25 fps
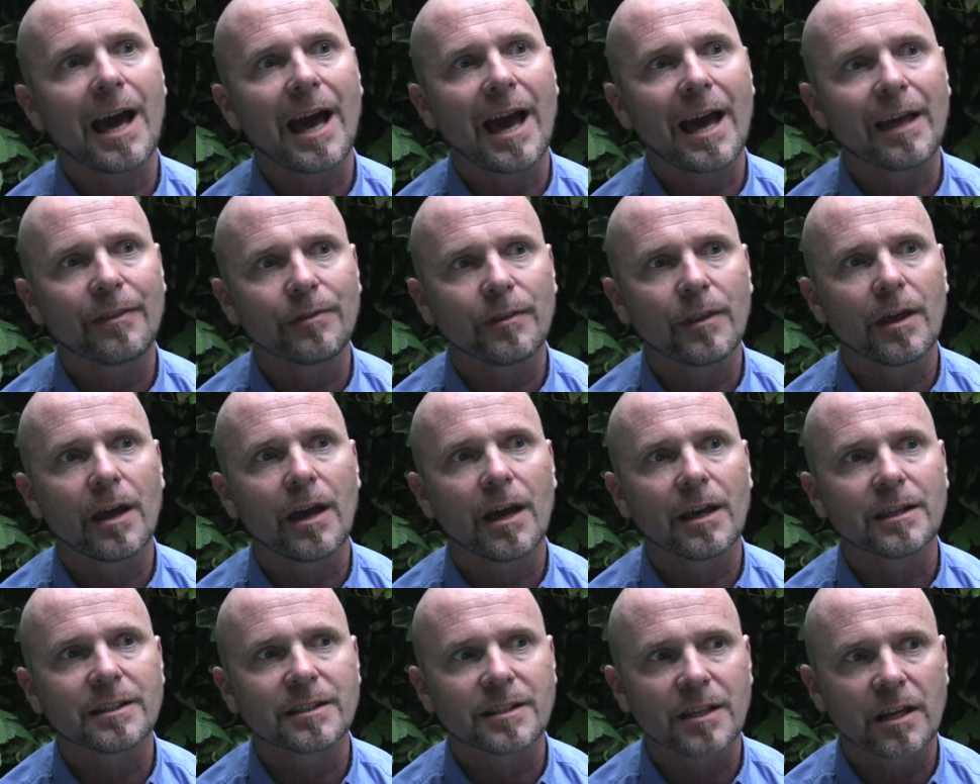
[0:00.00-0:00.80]
at
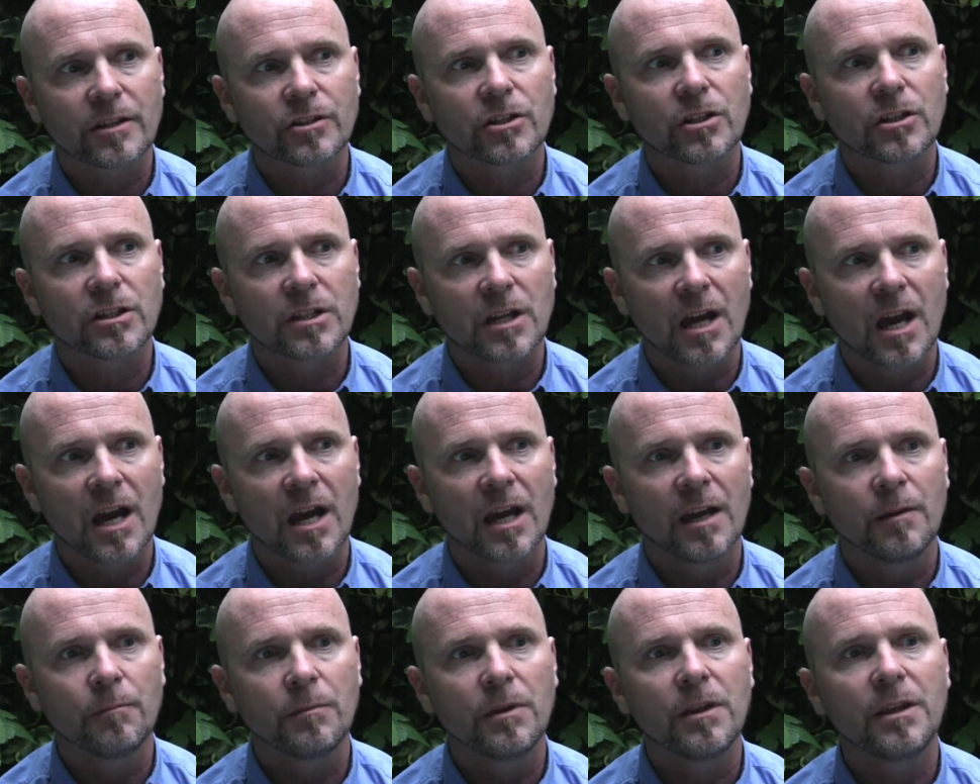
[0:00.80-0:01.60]
such a
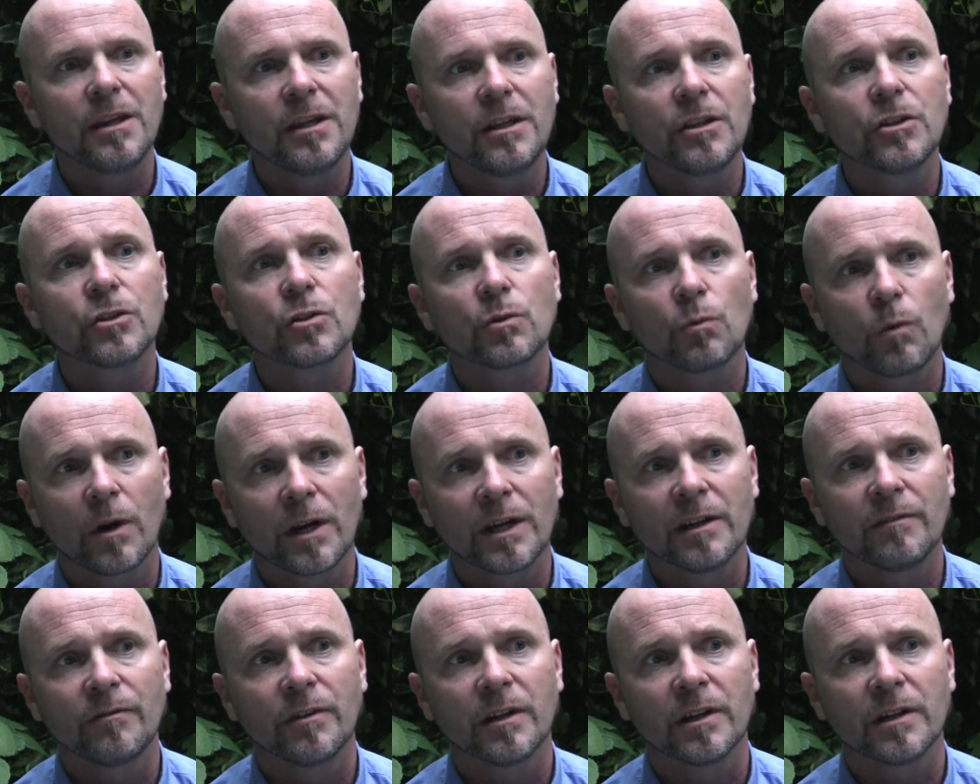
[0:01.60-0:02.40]
time, each
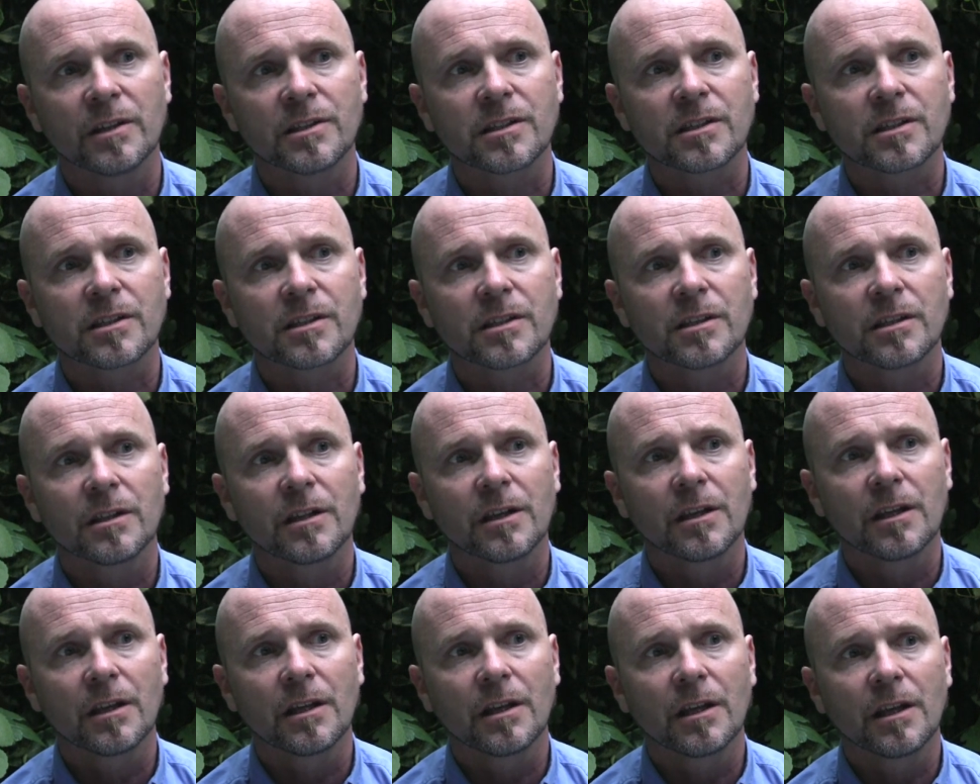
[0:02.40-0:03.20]
one of us,
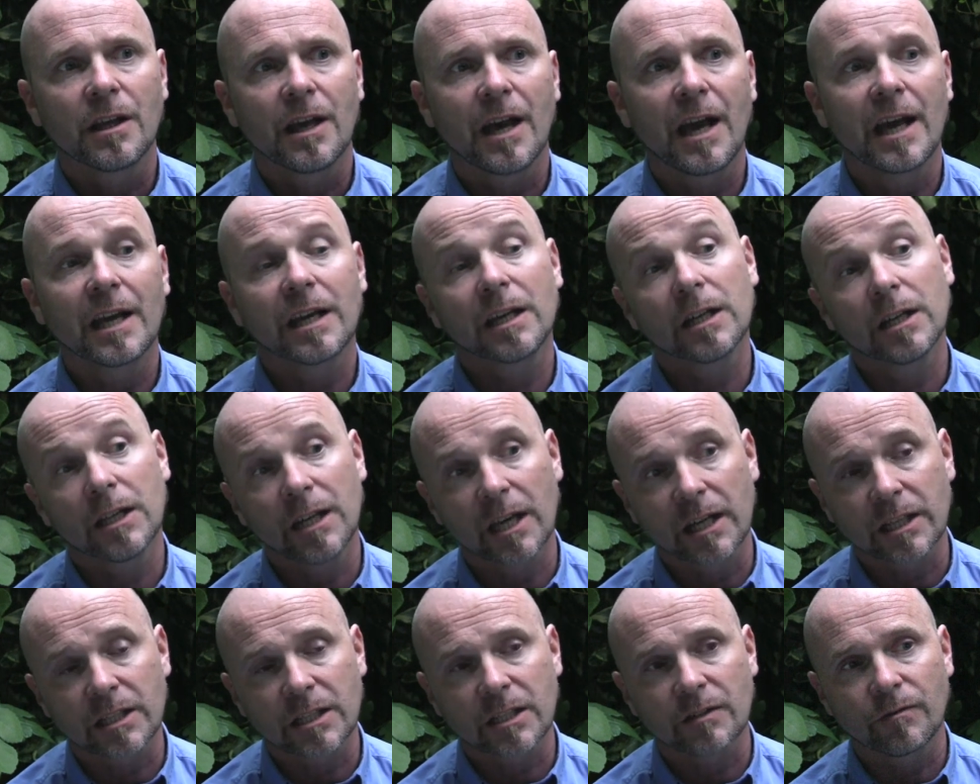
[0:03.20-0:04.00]
and
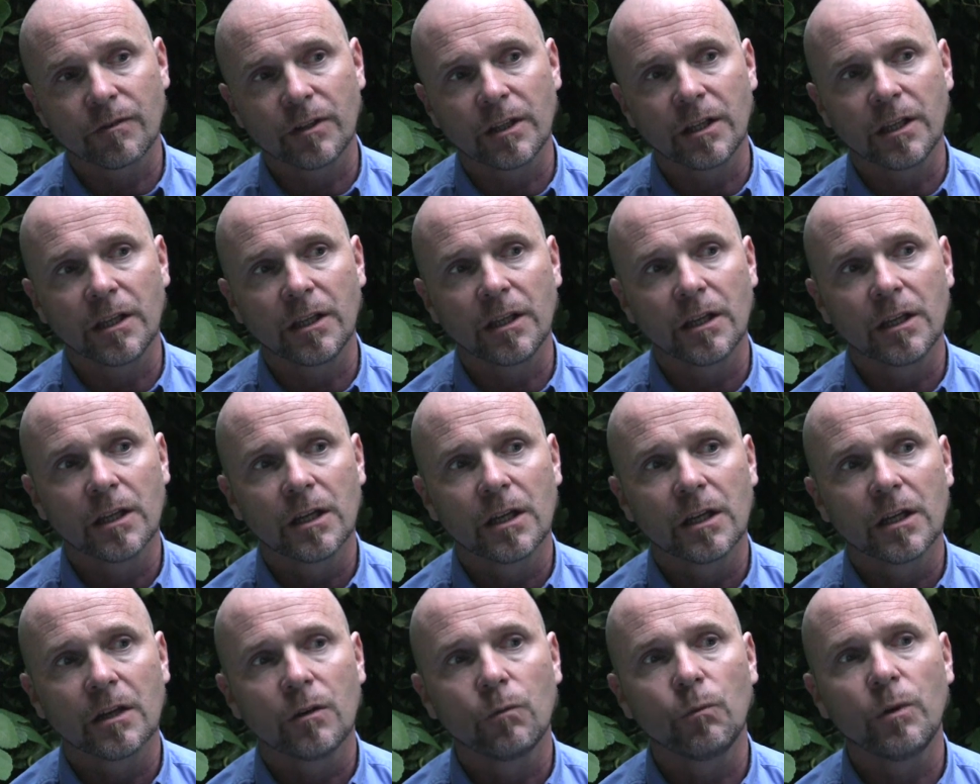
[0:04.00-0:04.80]
collectively,
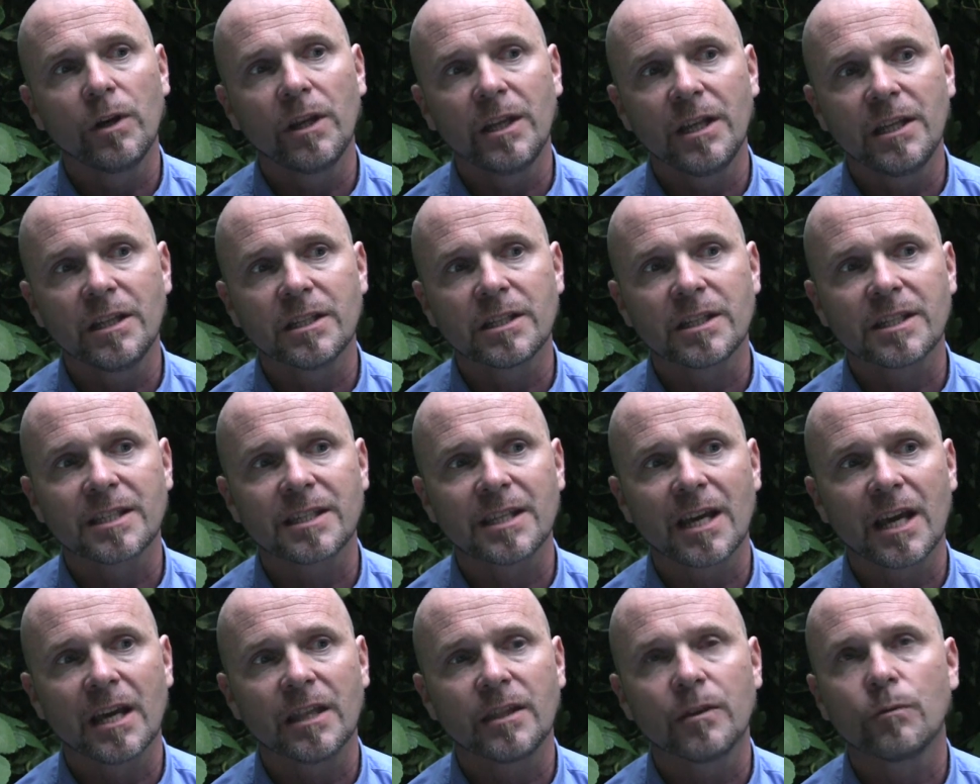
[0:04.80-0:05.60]
we need to
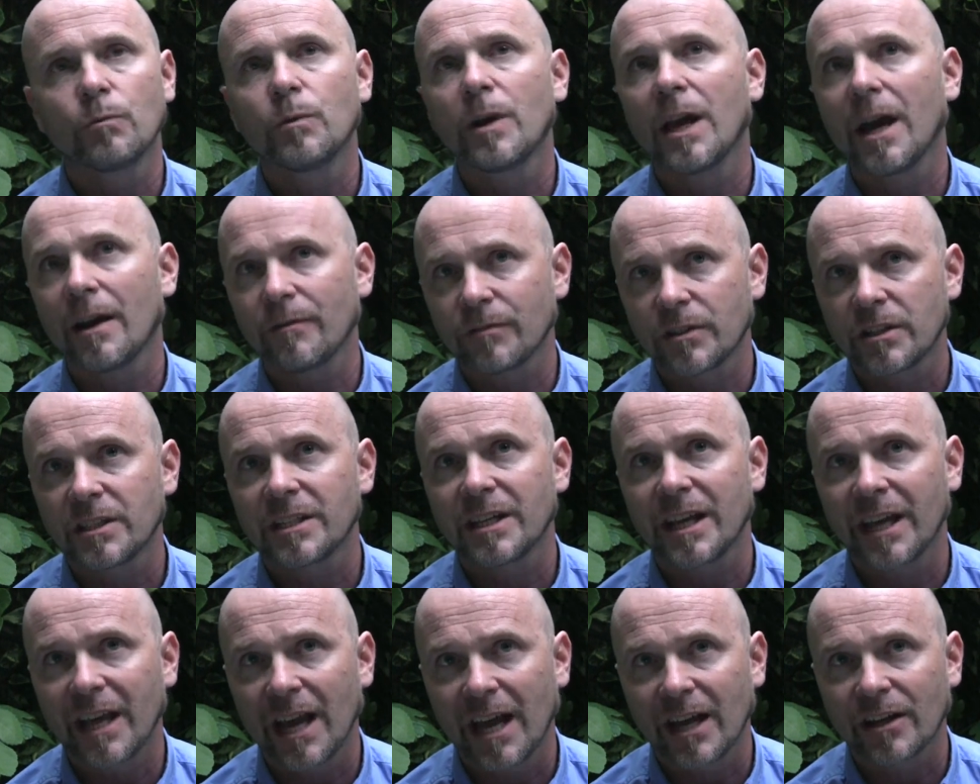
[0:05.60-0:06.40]
say that we have to
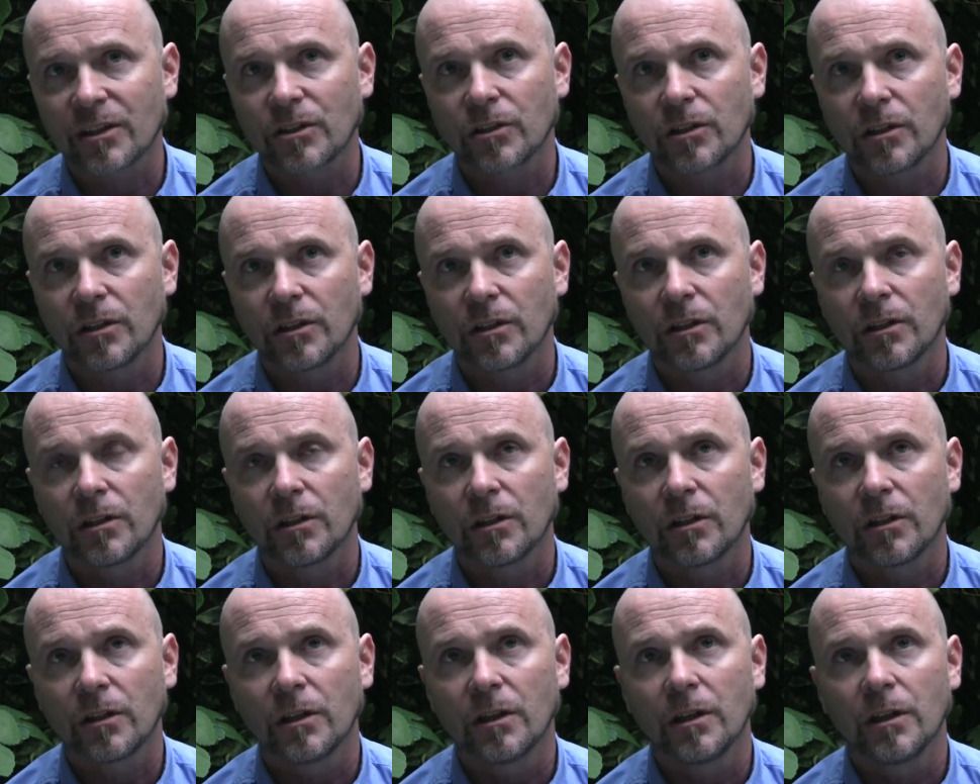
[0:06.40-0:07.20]
take action.
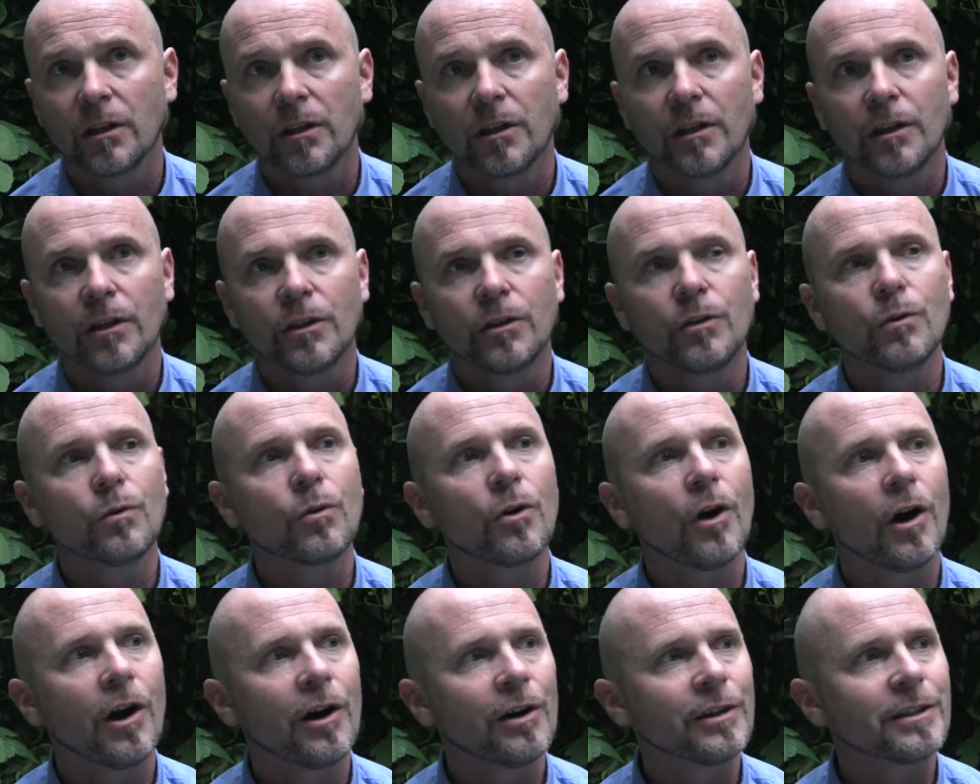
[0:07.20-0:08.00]
You
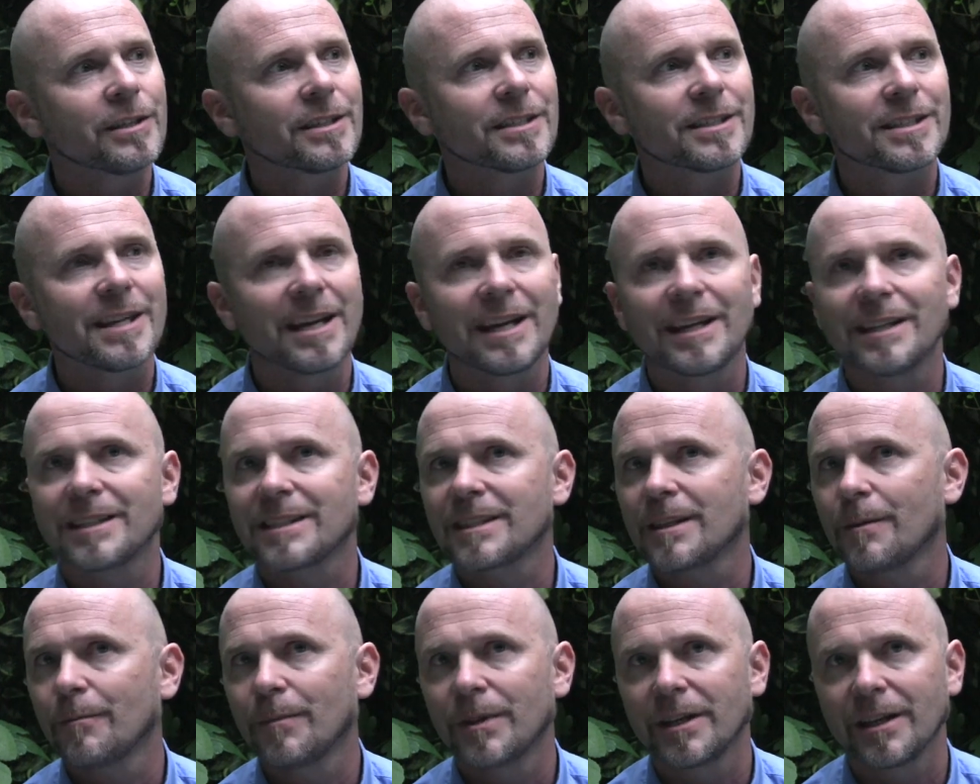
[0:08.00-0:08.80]
can't say it's
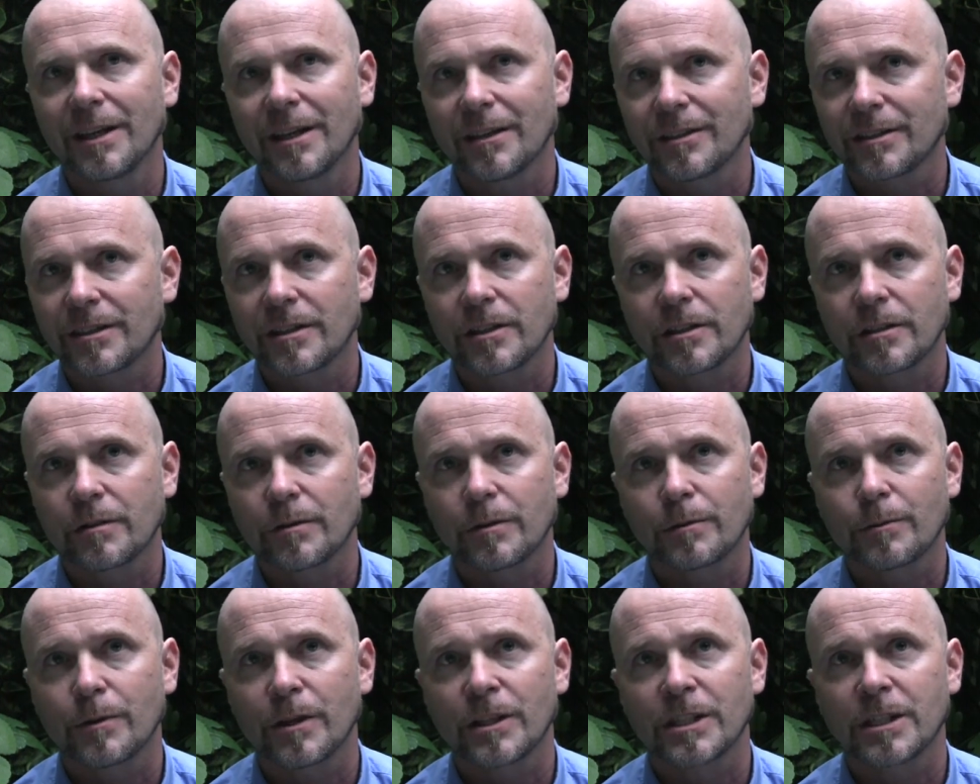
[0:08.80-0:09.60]
somebody else's
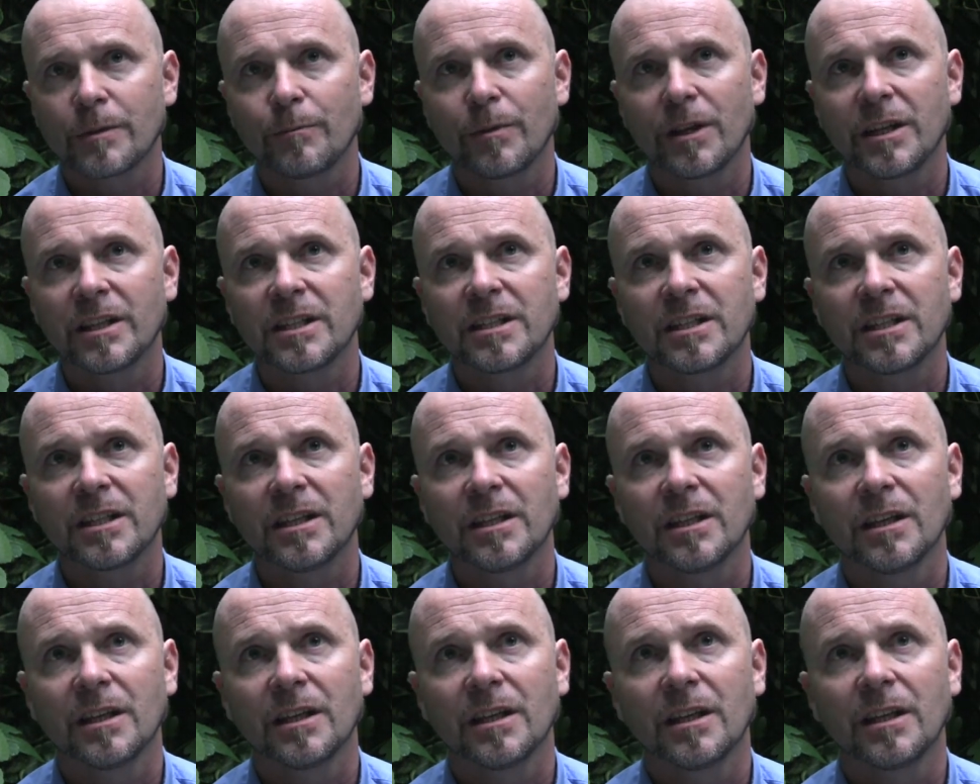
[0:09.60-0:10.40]

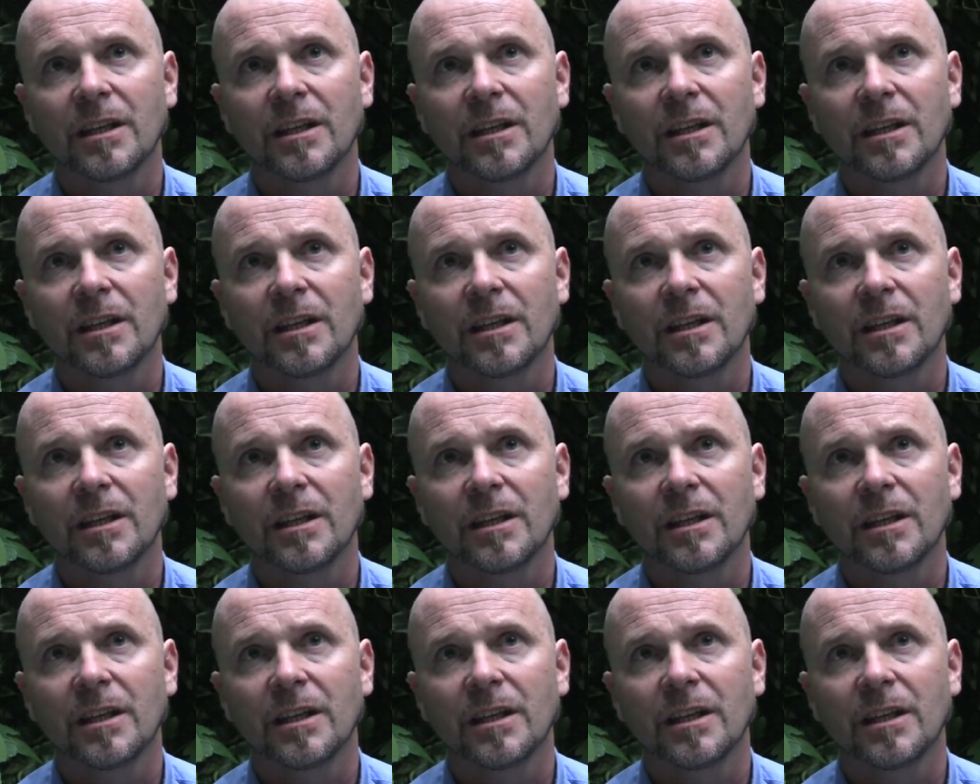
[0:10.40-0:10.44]
responsibility.